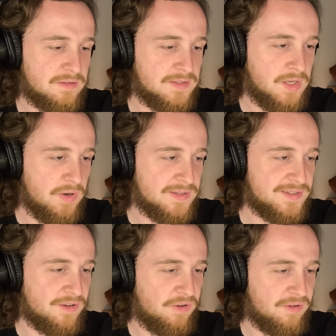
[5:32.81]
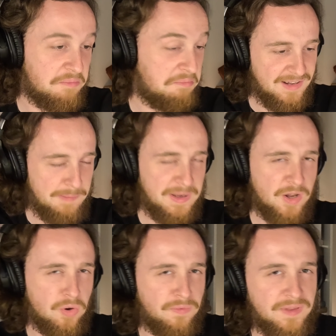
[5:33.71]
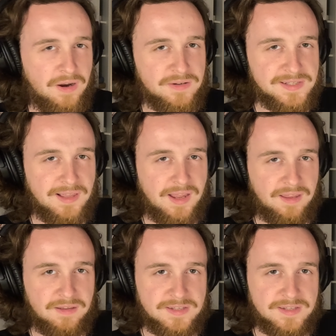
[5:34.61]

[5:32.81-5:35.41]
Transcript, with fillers: series, so let me know if there's like